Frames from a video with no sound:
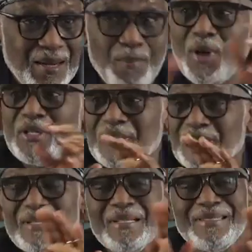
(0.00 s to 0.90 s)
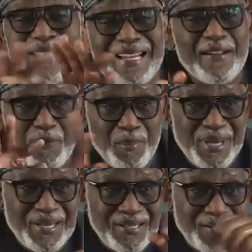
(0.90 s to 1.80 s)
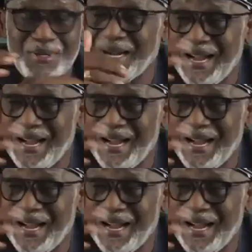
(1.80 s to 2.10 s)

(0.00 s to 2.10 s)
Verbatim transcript: But take it from me, you can